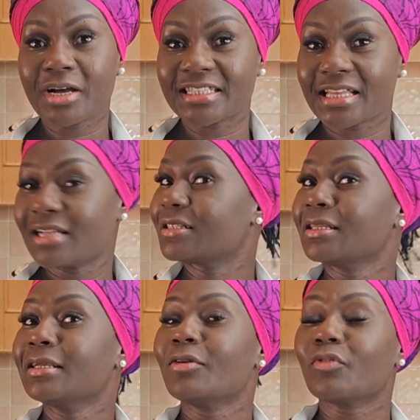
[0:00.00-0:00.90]
I said,
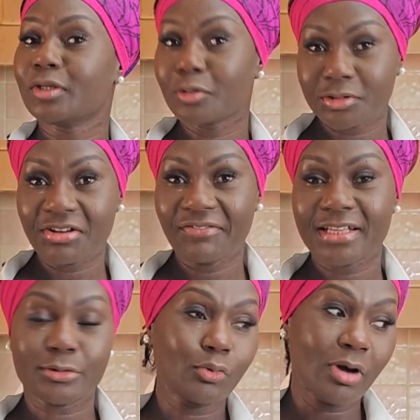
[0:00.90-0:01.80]
for those of
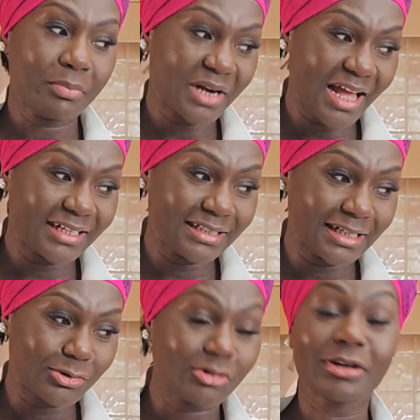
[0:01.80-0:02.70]
us who are planning
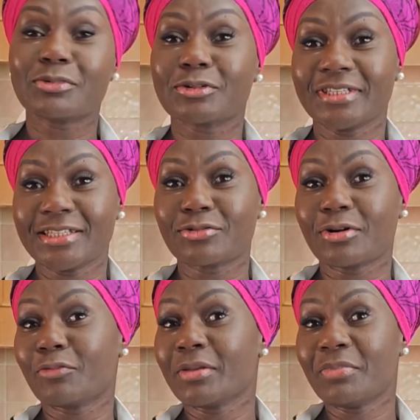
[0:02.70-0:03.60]
a trip to
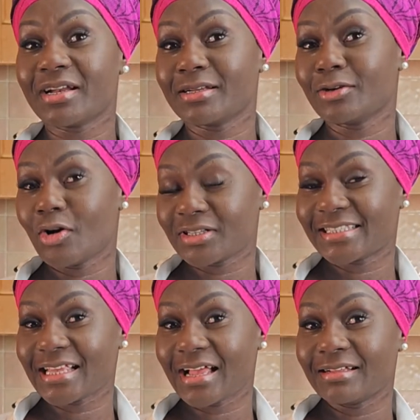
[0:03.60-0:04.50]
Israel, we better not
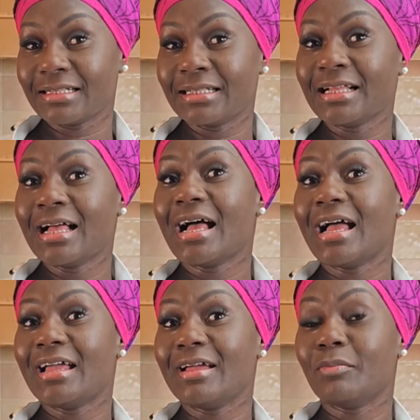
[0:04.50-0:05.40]
sell
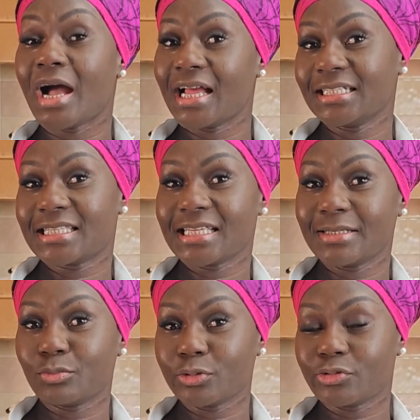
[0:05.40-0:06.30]

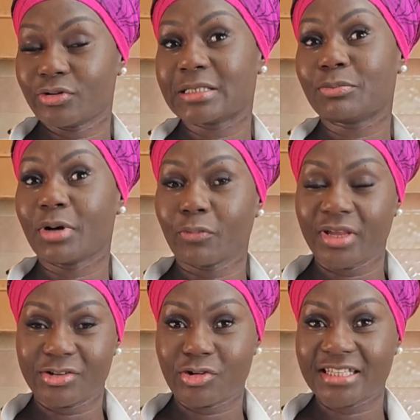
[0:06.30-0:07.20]
unattainable dreams, but
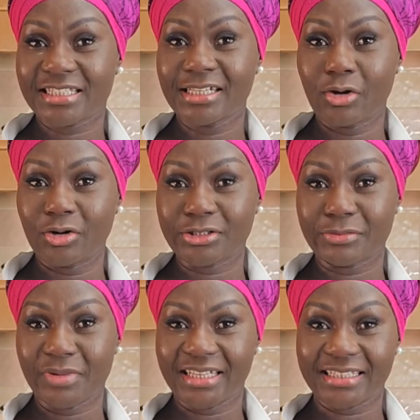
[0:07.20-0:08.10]
we are trusting God to
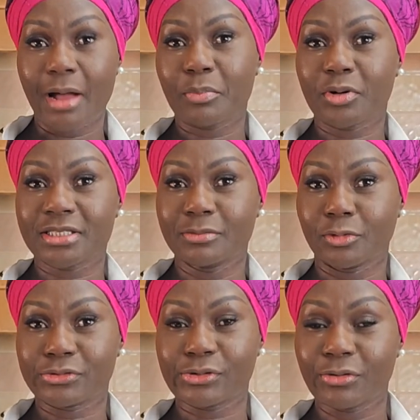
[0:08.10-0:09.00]
make that
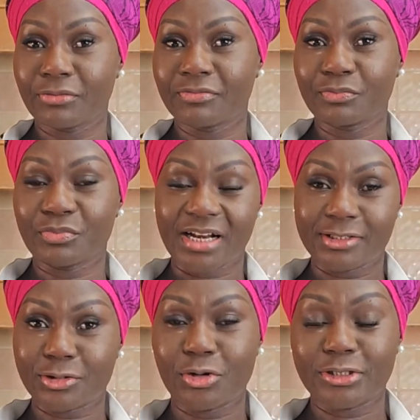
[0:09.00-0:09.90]
possible. So better
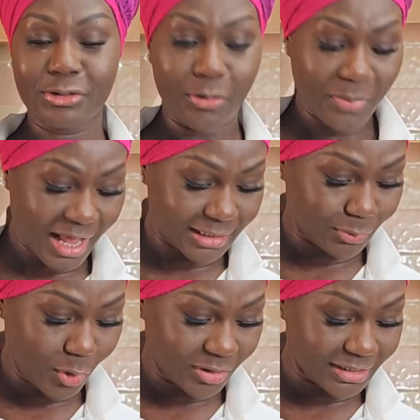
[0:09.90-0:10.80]
sort your
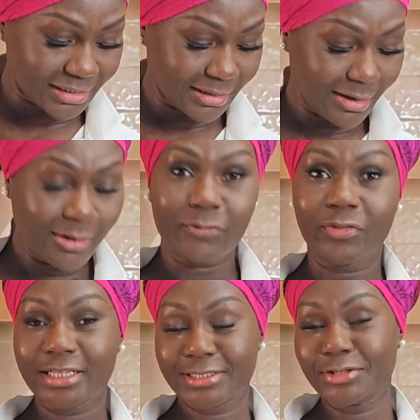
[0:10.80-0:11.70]
passports,
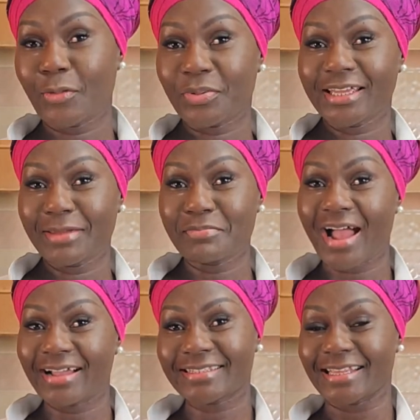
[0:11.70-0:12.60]
fix your piggy
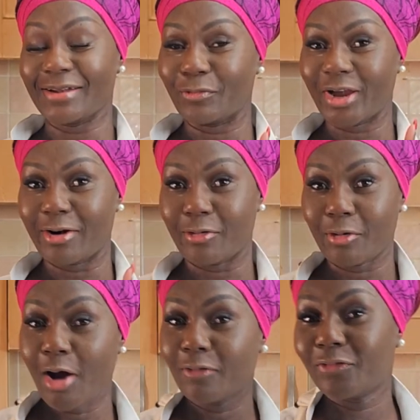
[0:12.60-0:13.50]
banks, and we're
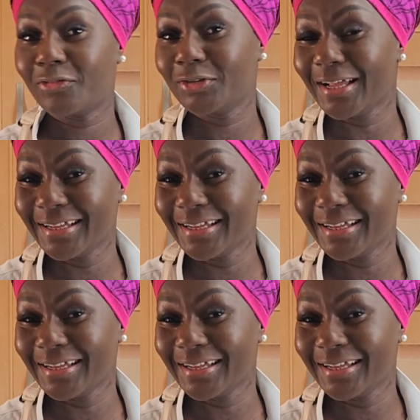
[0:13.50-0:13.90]
off.